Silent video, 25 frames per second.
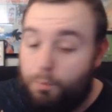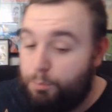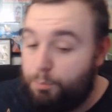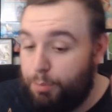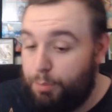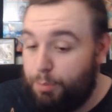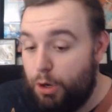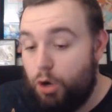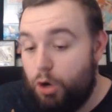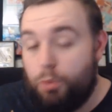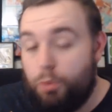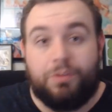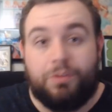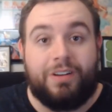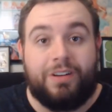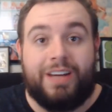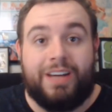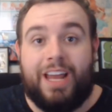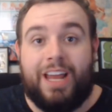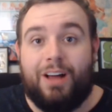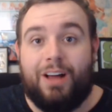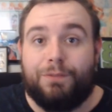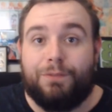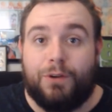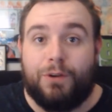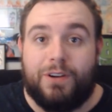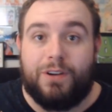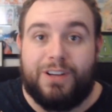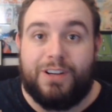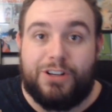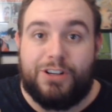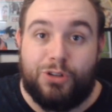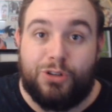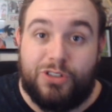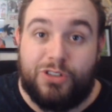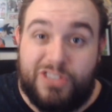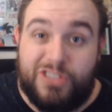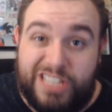Boom! Nail him for an
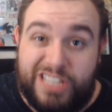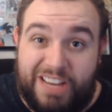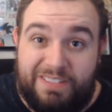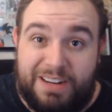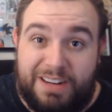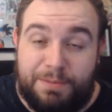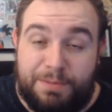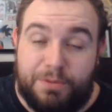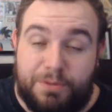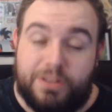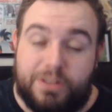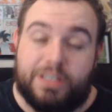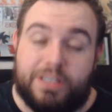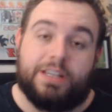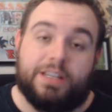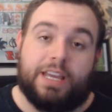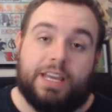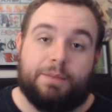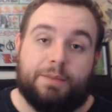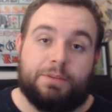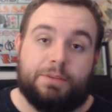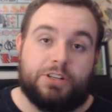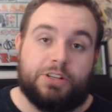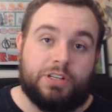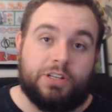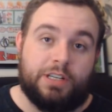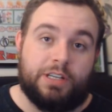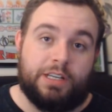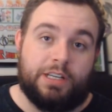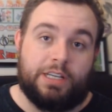additional 70% damage.